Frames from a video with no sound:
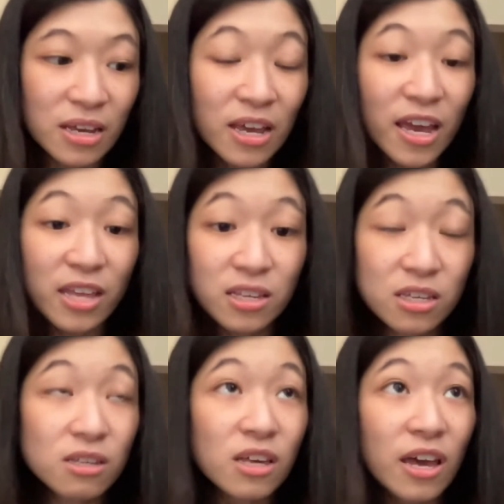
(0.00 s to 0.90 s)
it. And
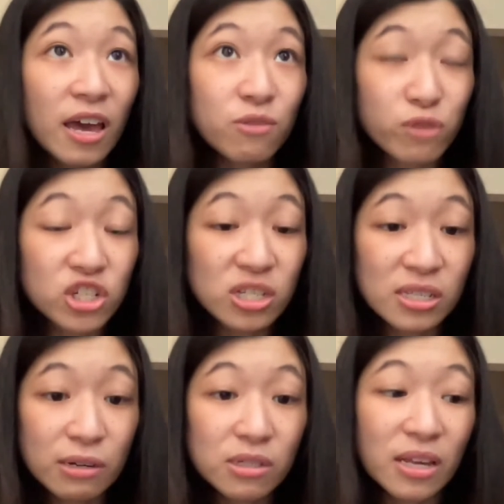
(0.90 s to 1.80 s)
he reached the
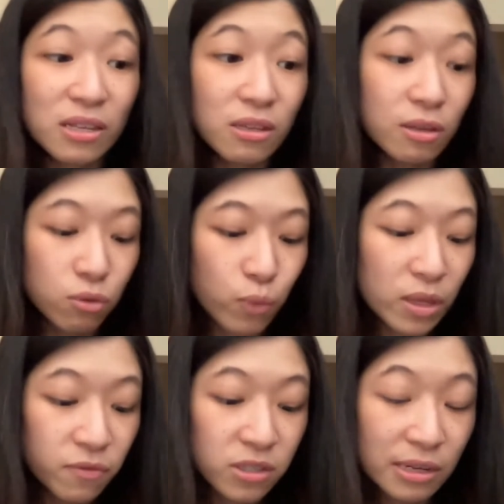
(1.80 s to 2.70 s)
sales, like
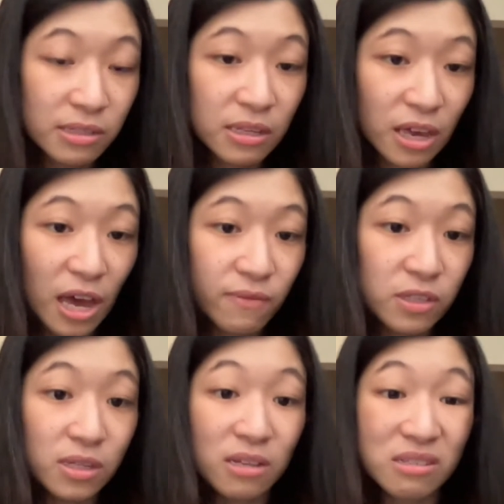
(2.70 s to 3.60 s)
one of the sales that they have
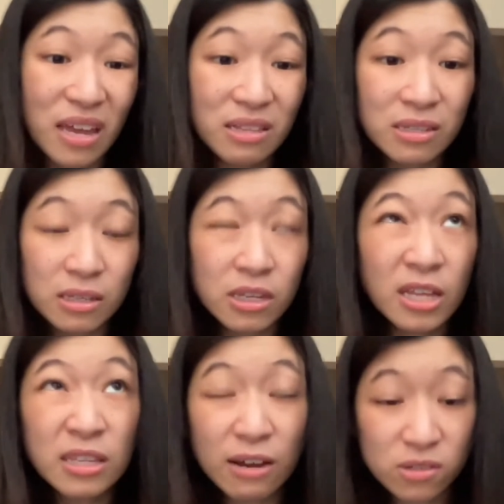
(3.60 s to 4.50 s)
is like
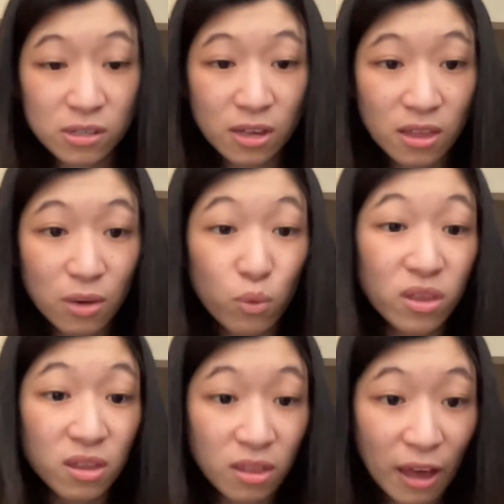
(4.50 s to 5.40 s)
10,000, I think,
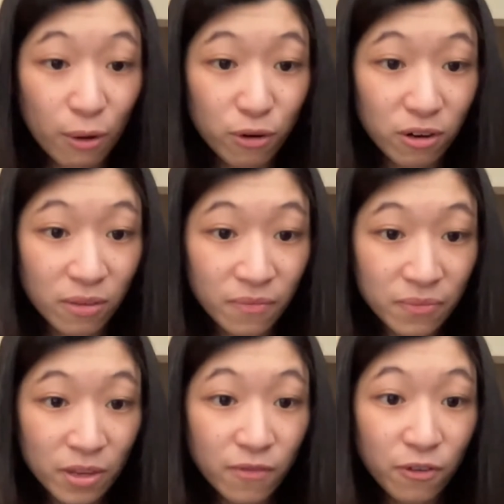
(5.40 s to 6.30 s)
within an hour
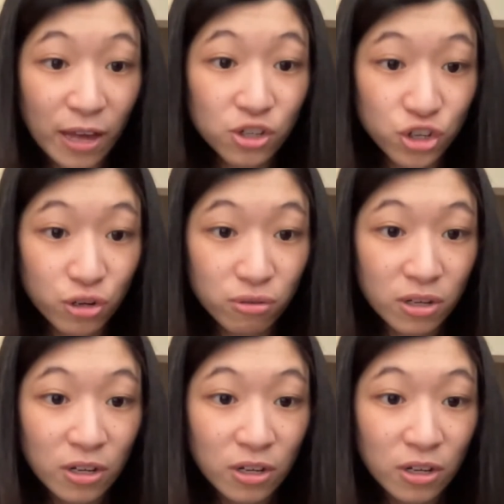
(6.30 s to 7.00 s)
for that show.